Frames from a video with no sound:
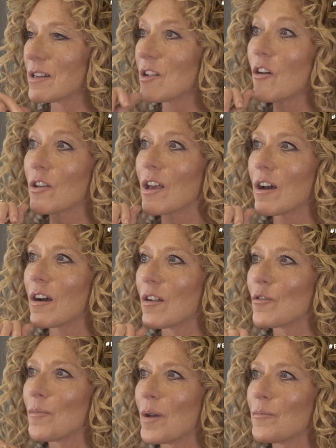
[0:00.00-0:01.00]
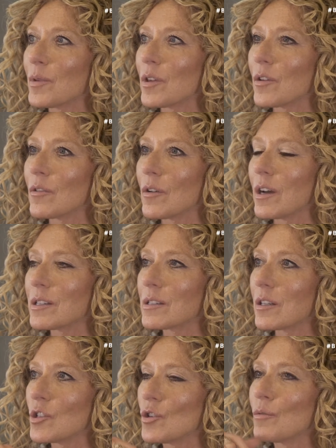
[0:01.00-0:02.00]
said, oh, yeah, I remember you. I
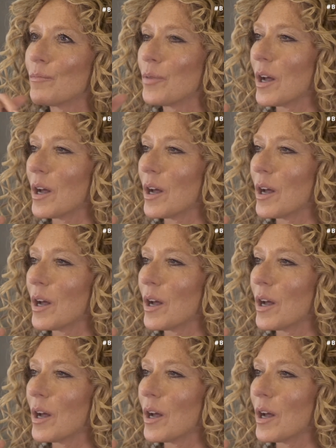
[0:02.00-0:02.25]
said,